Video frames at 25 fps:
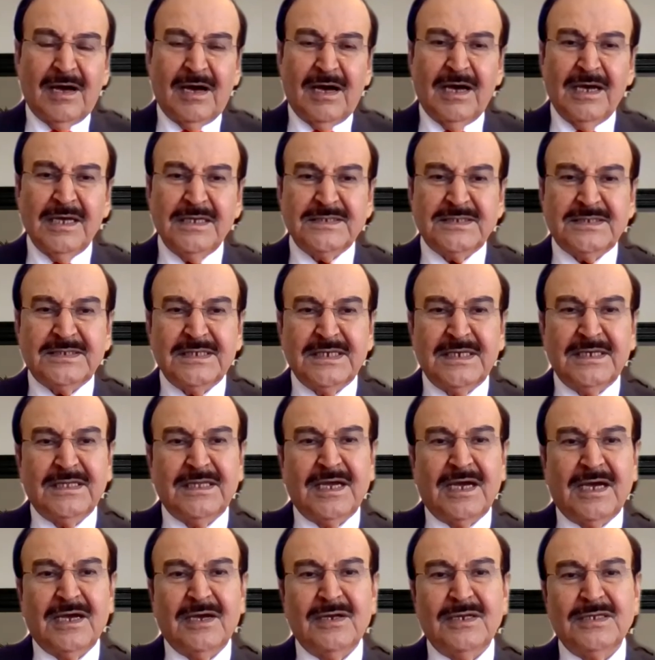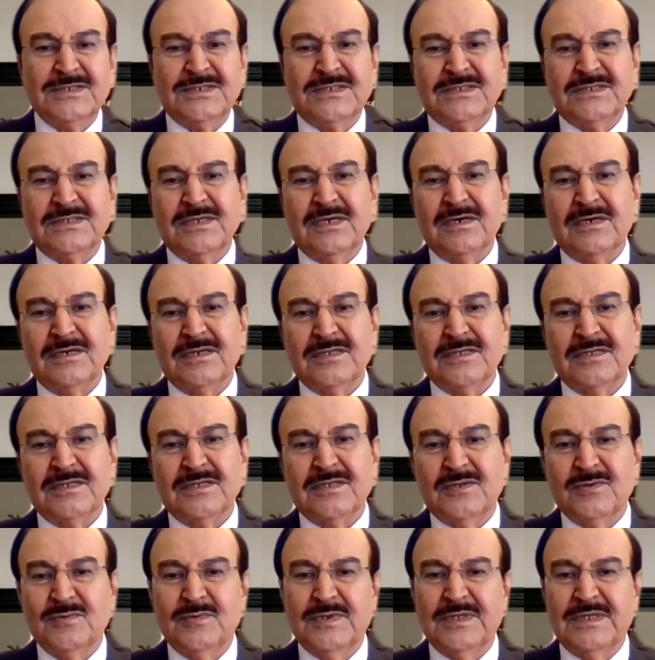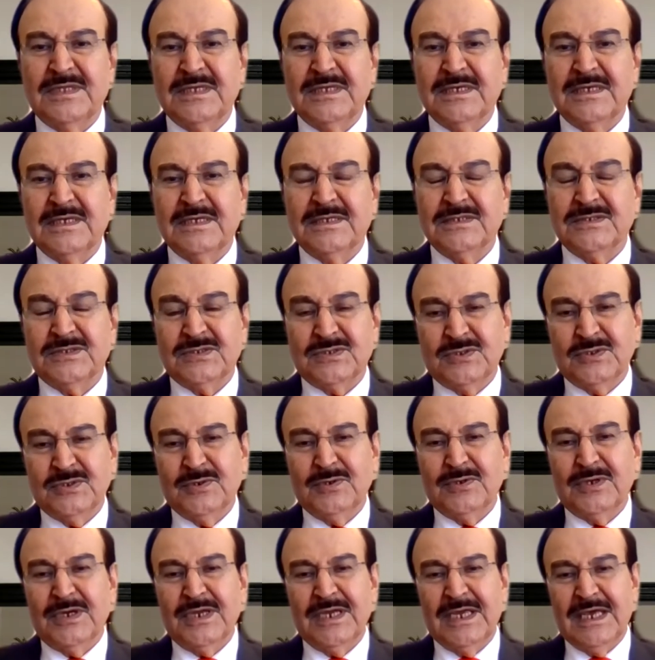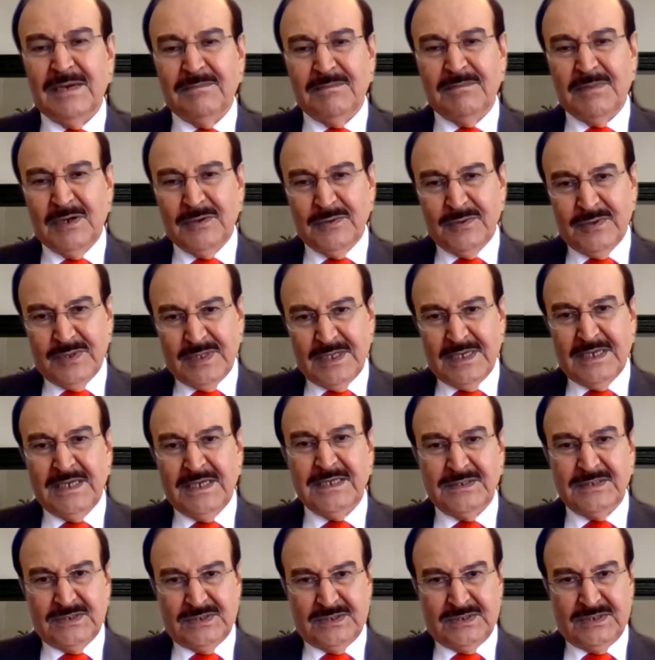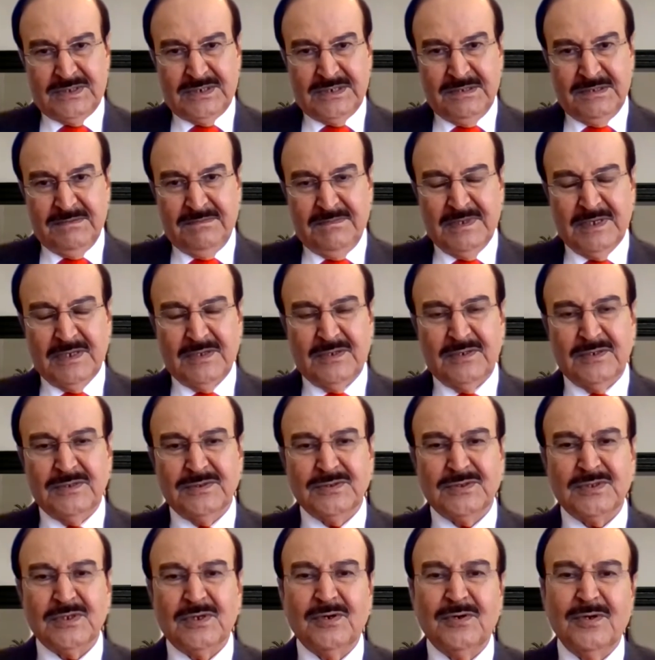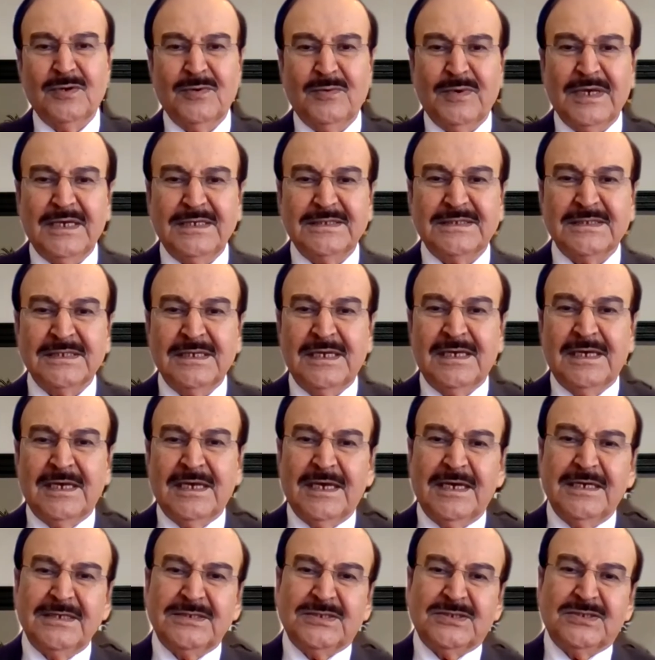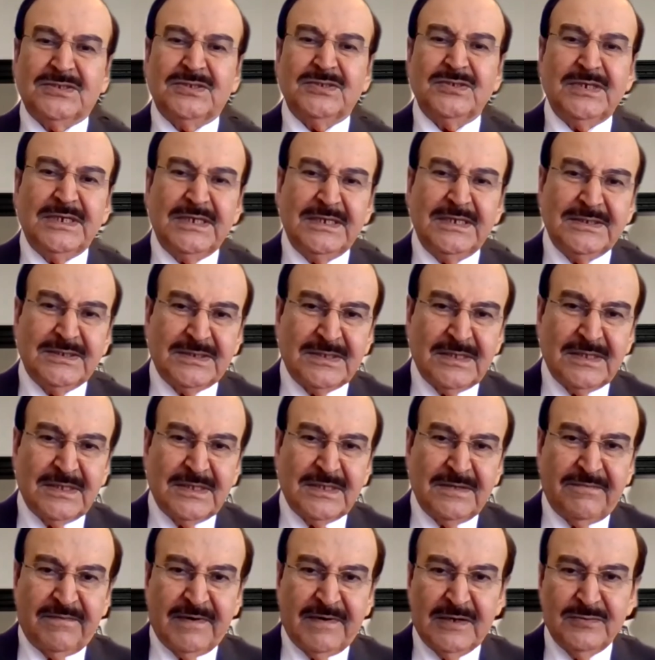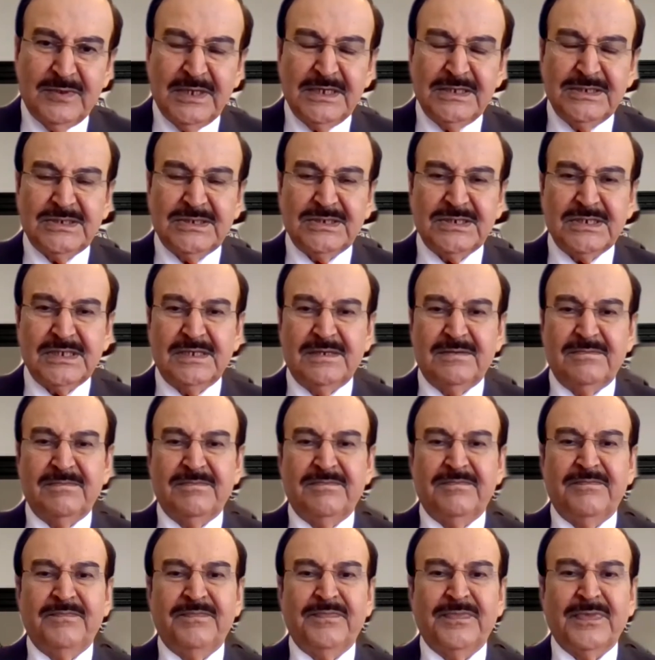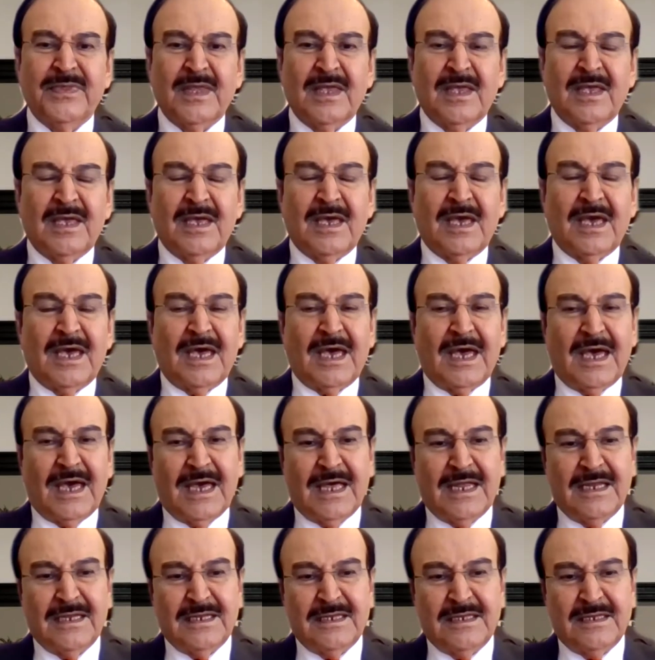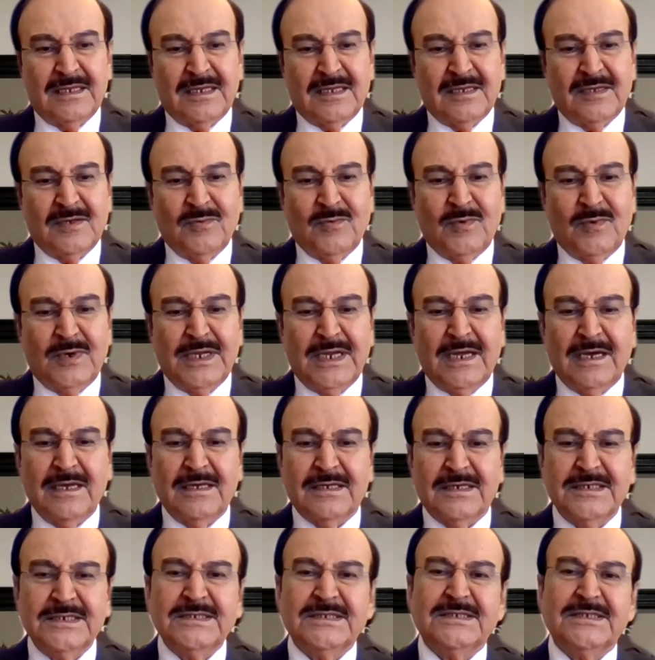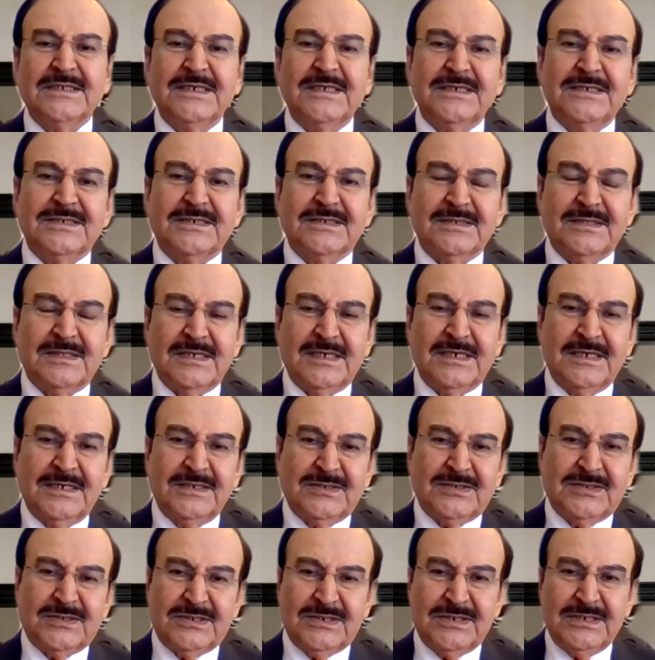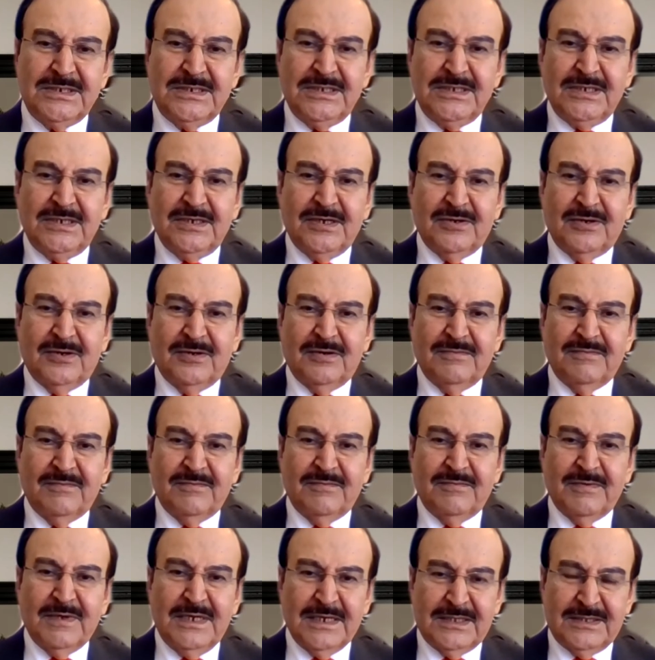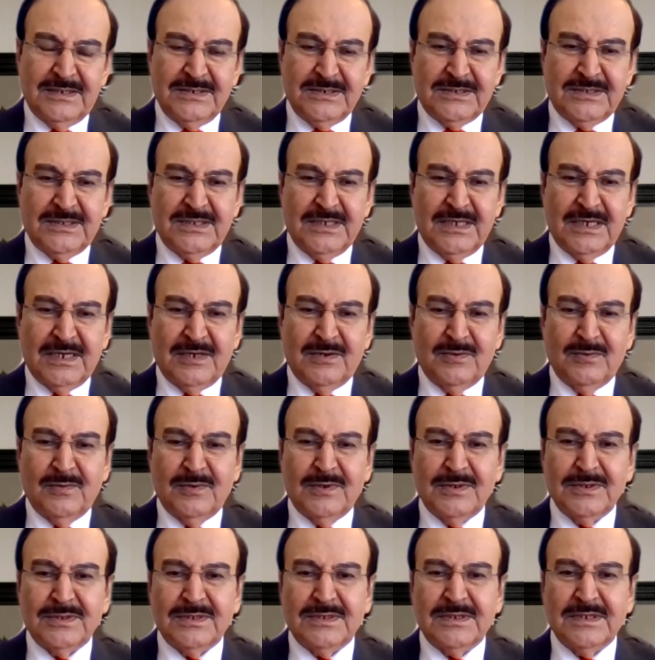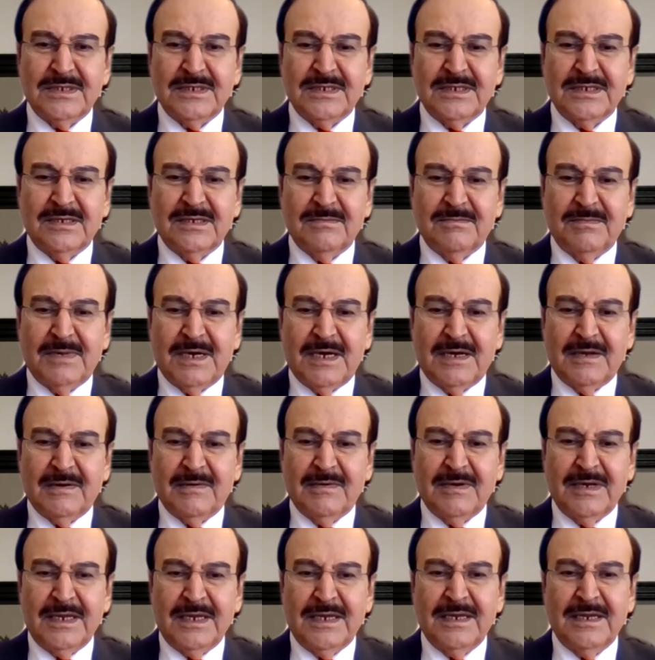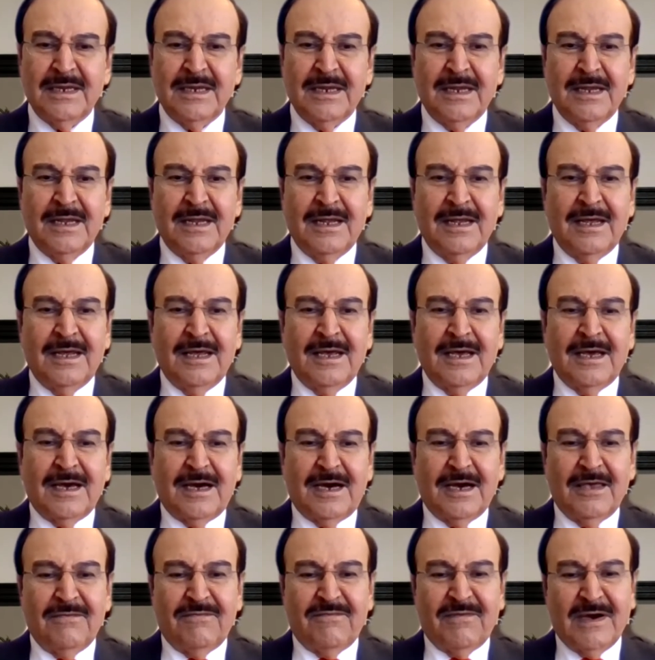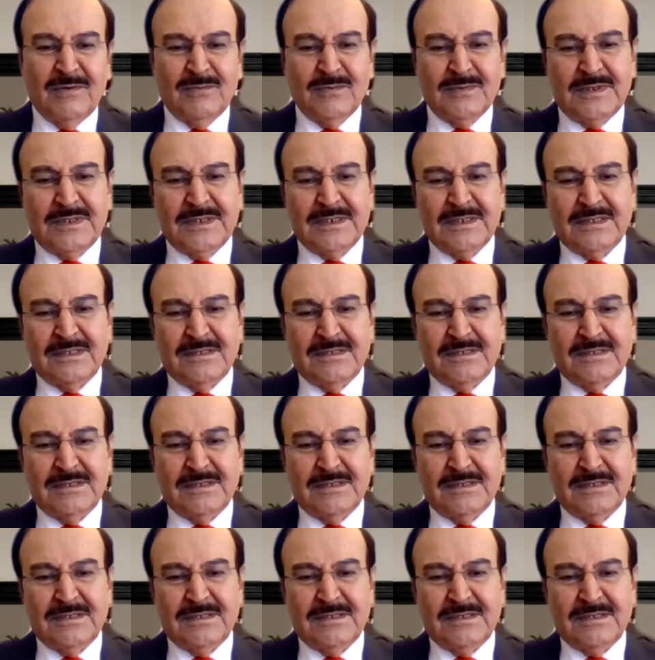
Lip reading: I said I'll start with the story about the history, because always history is the foundation. And when I researched the history of electricity and water in Bahrain, I found